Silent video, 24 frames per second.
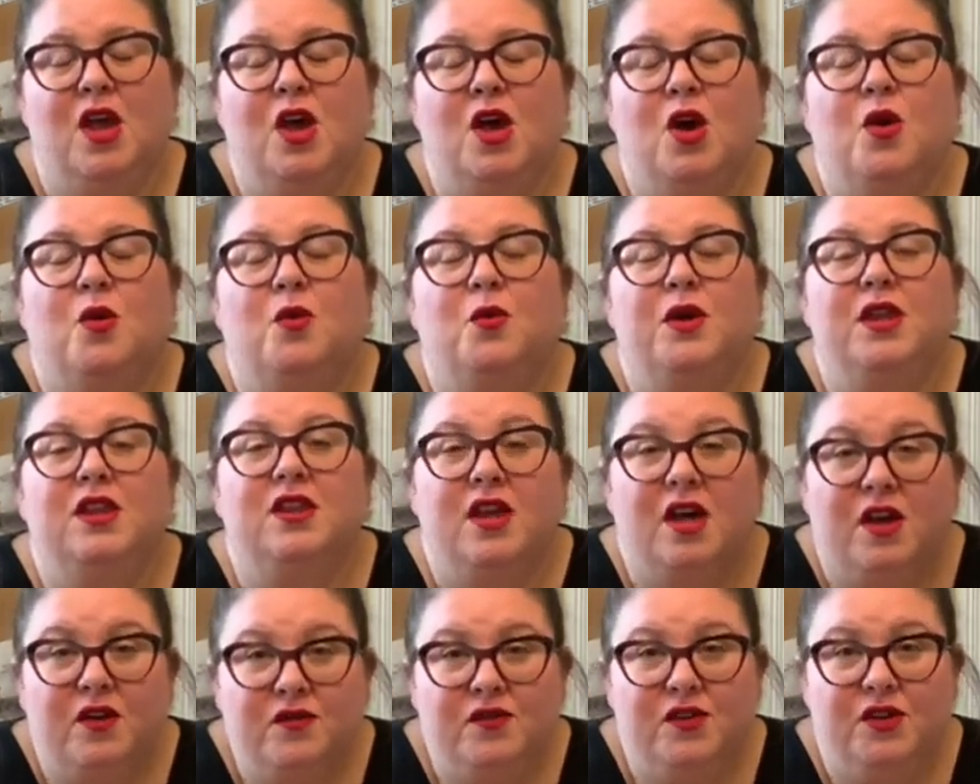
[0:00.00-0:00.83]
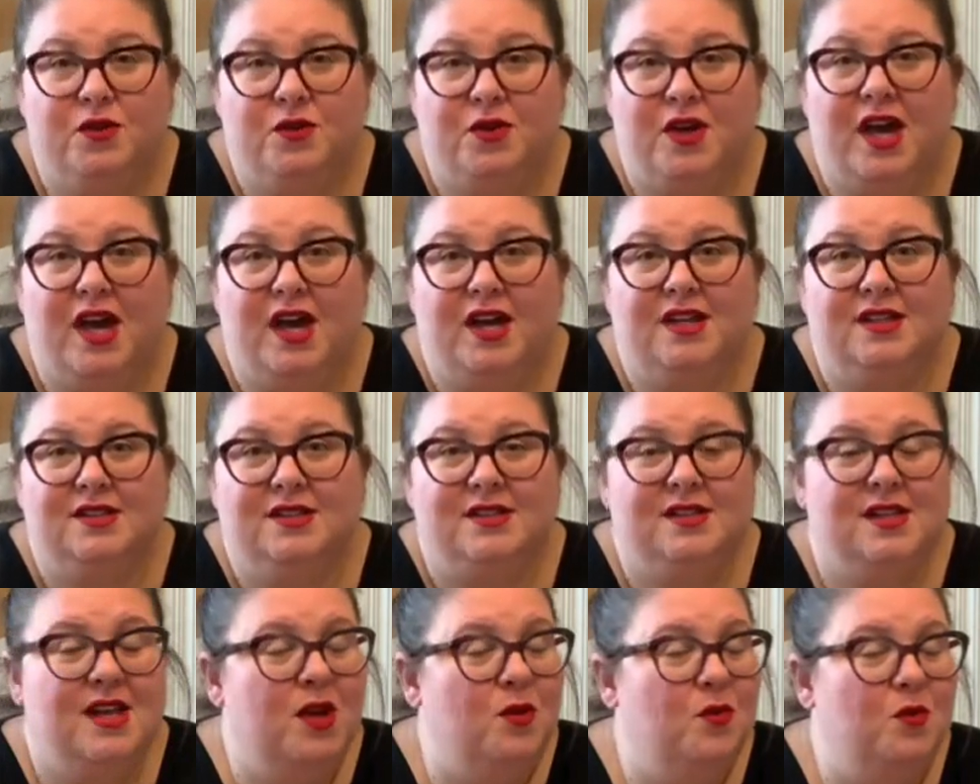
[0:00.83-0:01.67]
We love you
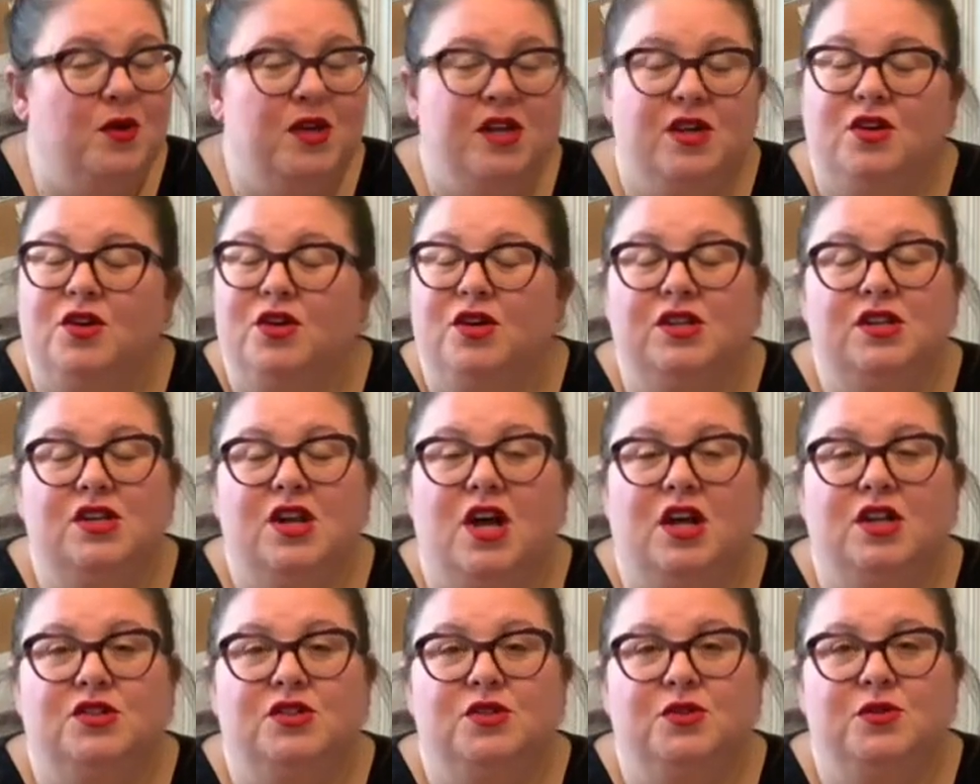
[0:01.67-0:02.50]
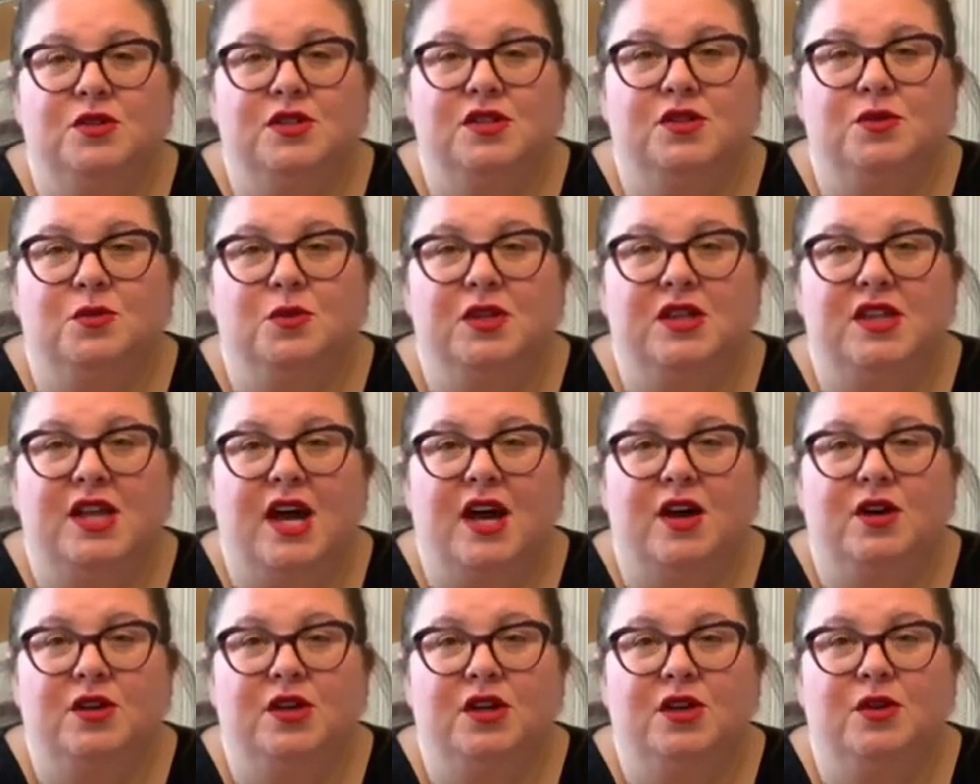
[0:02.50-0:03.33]
guys, and we could not do this
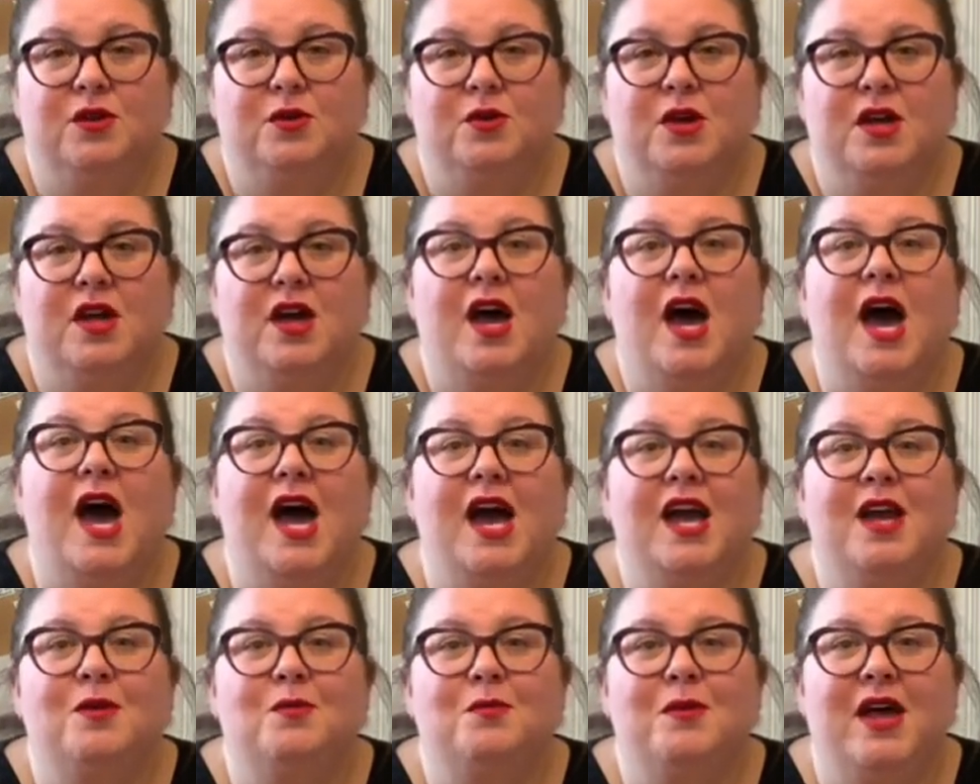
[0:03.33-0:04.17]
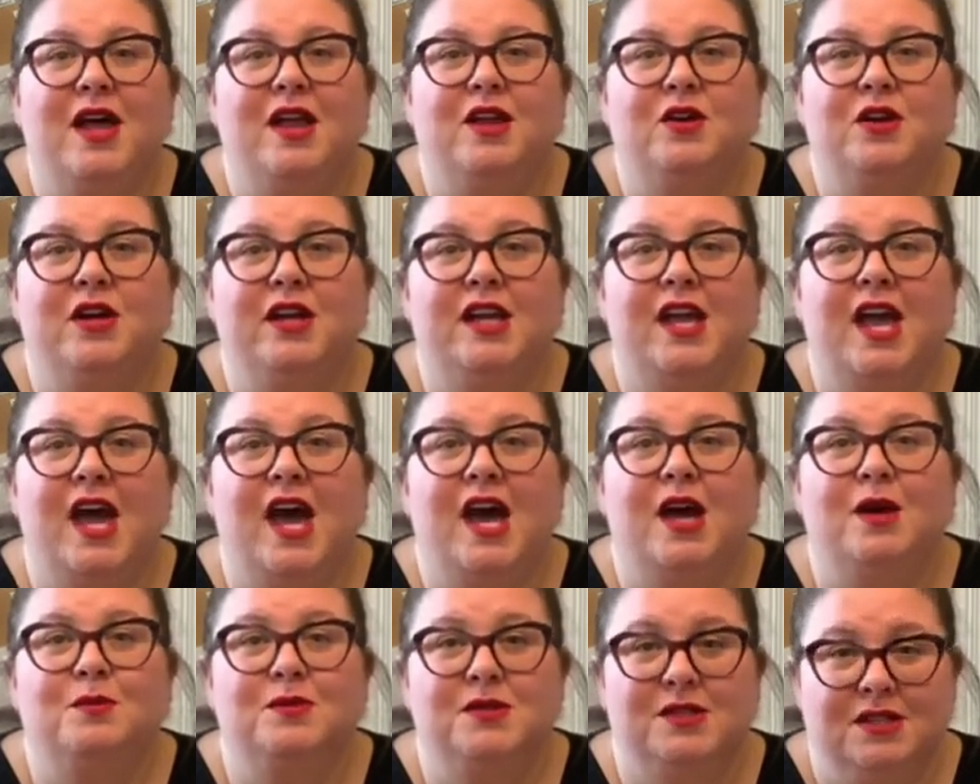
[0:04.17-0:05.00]
without you. I am Mallory
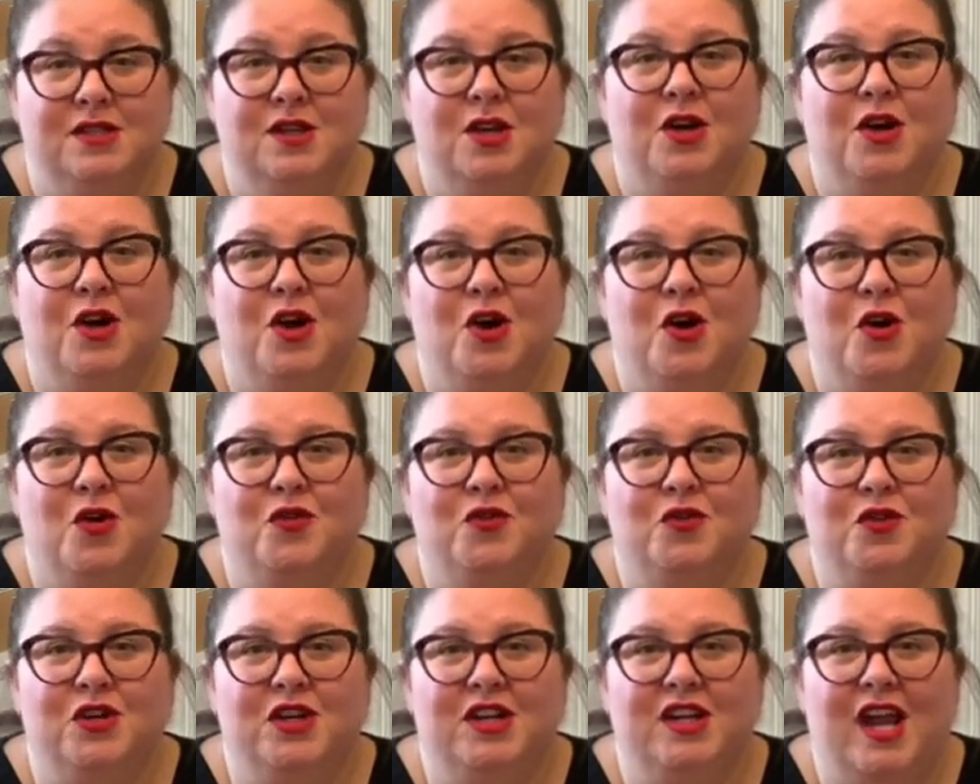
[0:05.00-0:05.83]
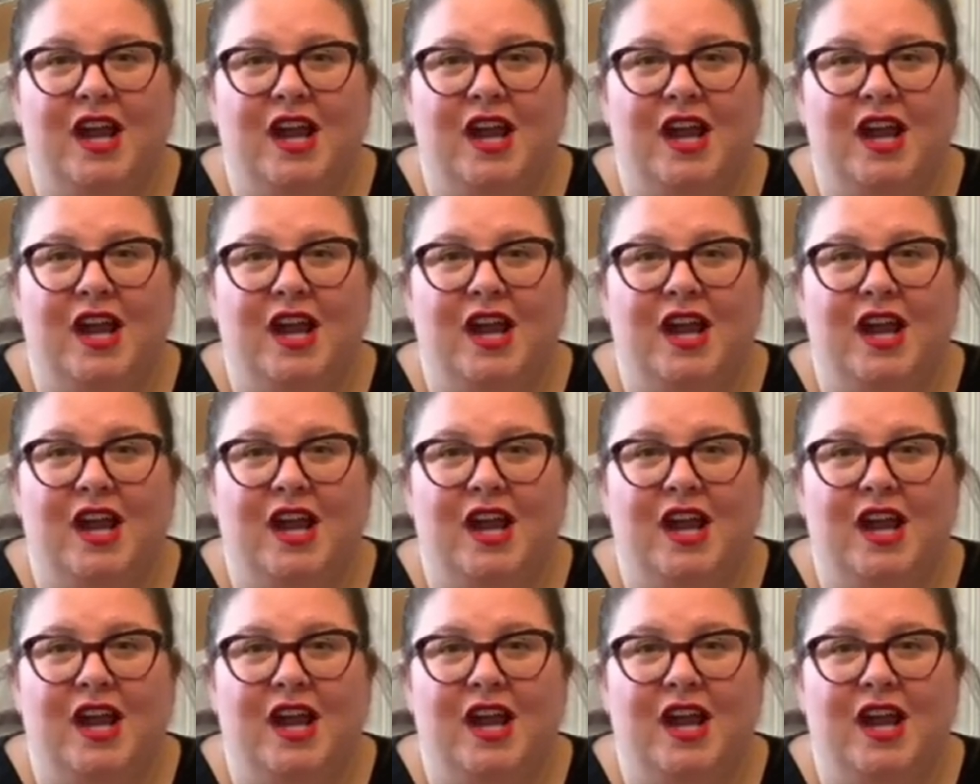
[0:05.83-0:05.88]
Capps, over and